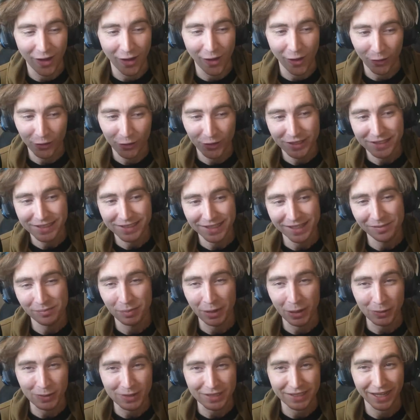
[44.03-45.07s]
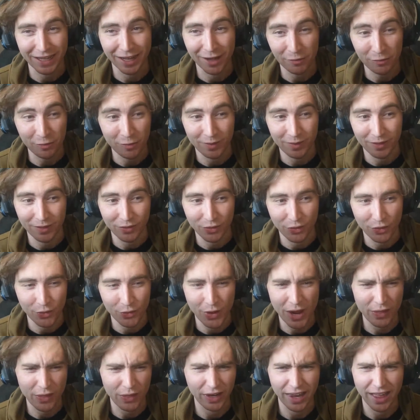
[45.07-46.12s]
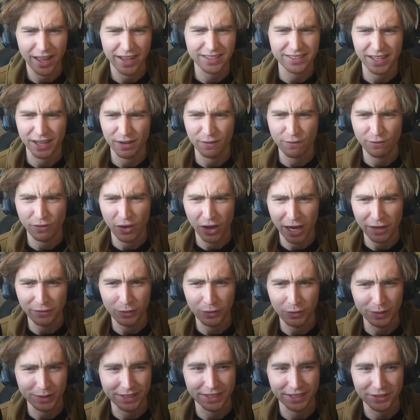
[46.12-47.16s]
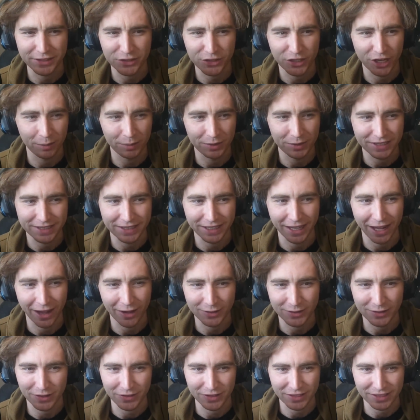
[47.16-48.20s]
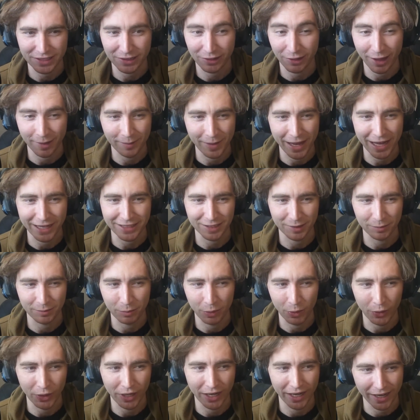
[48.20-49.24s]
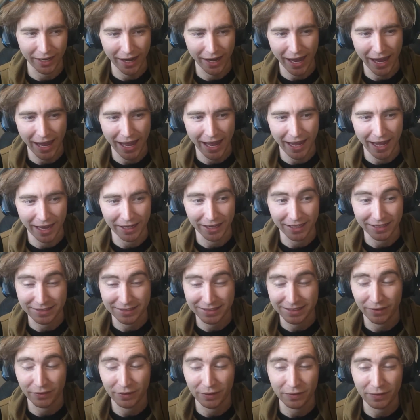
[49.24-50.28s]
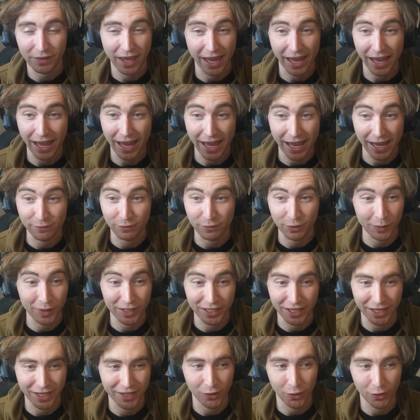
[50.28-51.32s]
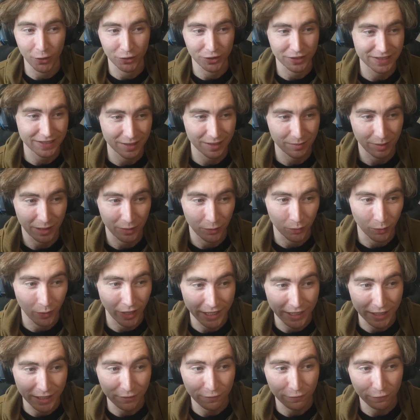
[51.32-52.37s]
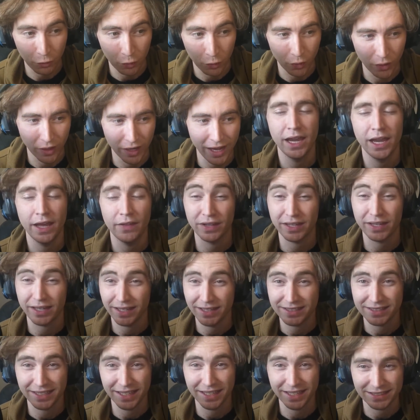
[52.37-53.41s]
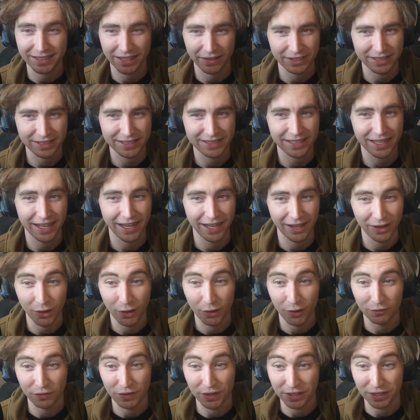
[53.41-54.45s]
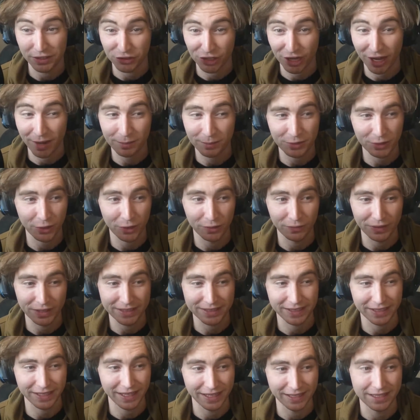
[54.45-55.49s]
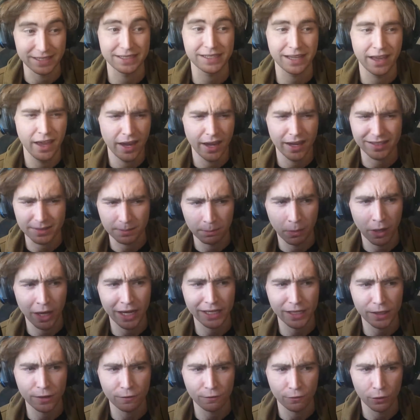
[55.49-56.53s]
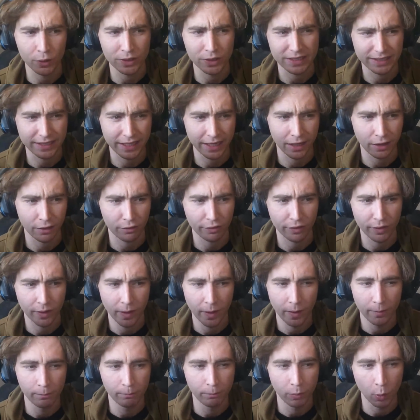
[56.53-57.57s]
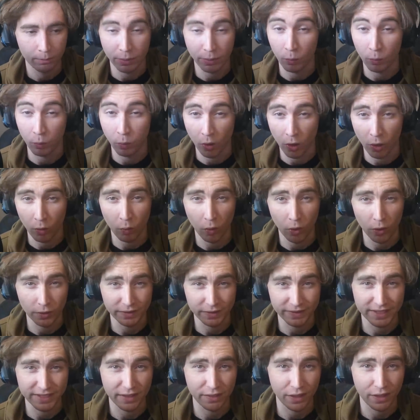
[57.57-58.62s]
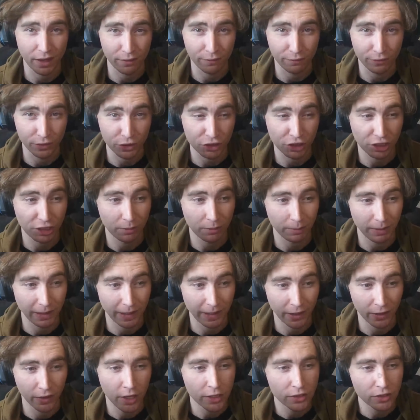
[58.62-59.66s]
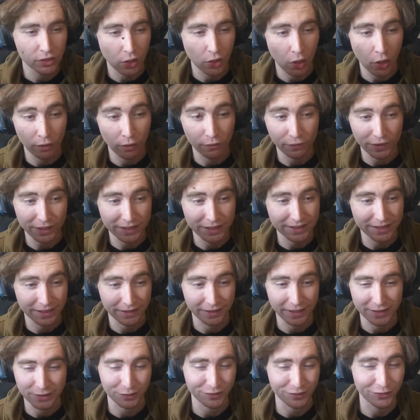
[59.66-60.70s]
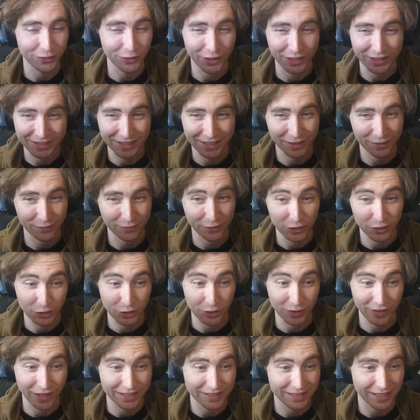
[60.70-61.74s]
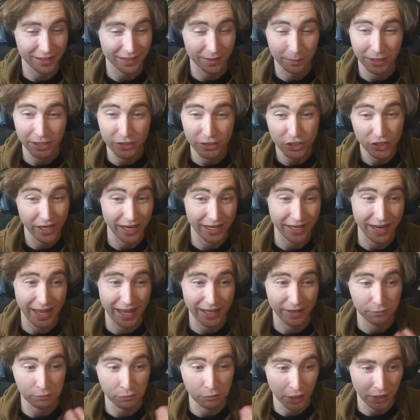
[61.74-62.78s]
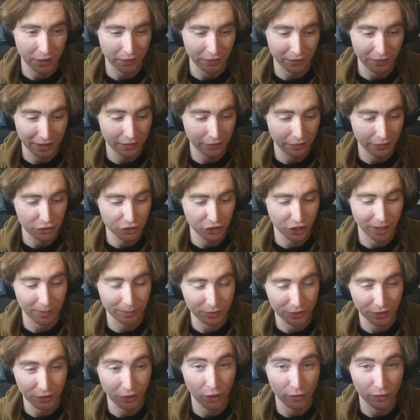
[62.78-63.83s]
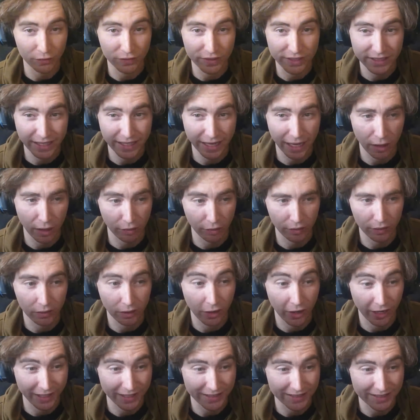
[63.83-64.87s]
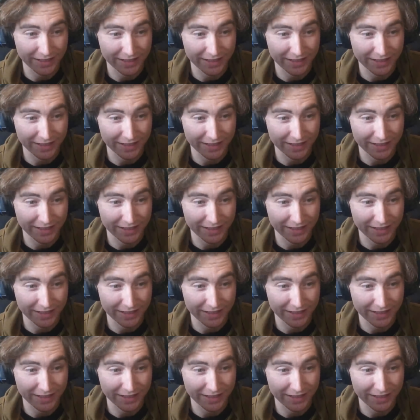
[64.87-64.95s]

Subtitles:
honestly built up throughout the last like 5 or 6 chapters now to this climactic point, and it's something that everyone had honestly been waiting for. And the key text at the start of the chapter obviously is it's Mikey versus South. But what was that vision about? So obviously that's referring to the vision that Takemichi had right at the end of the chapter of South lying